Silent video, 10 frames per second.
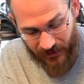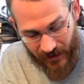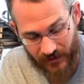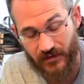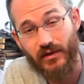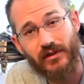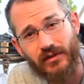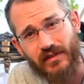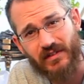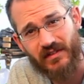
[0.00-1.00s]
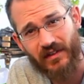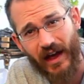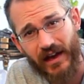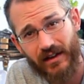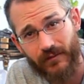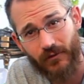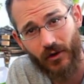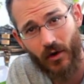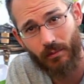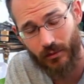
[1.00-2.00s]
thing is you can do this inside if you're
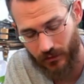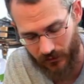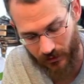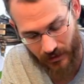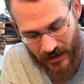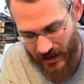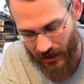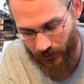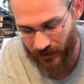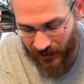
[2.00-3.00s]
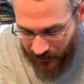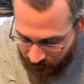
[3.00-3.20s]
a home producer. It really